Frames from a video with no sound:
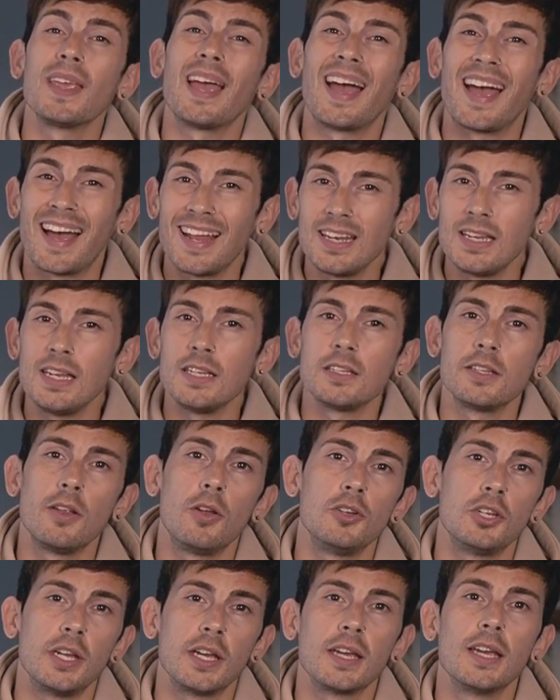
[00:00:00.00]
and its
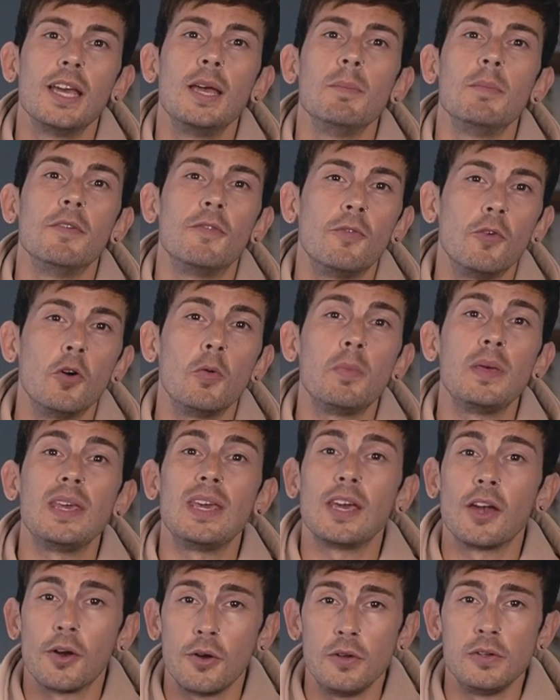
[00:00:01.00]
logic before being
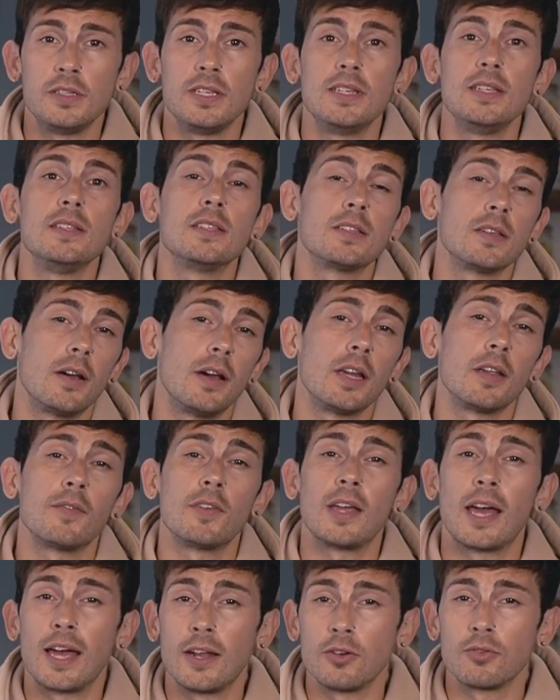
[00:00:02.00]
hosted inside of an
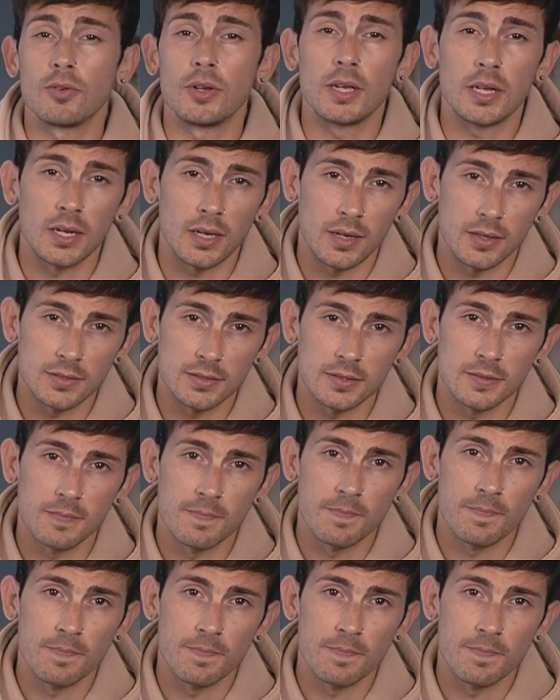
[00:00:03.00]
Android class.